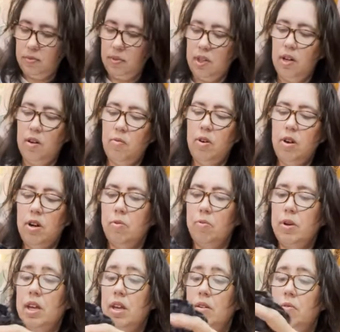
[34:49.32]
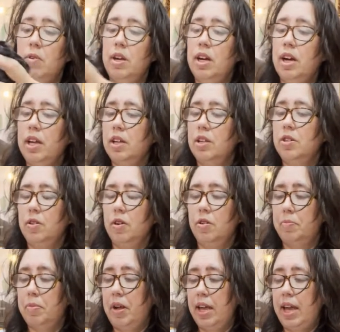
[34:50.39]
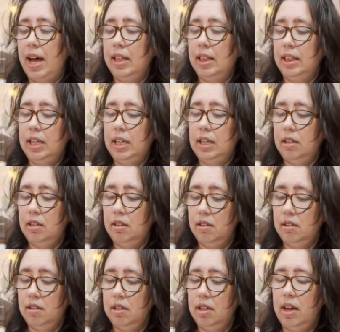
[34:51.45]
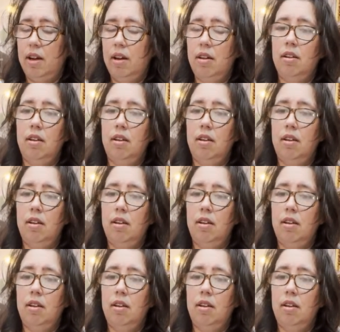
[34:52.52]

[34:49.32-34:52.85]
And what are we? Why did I get you? Oh, probably Athleta. Yeah.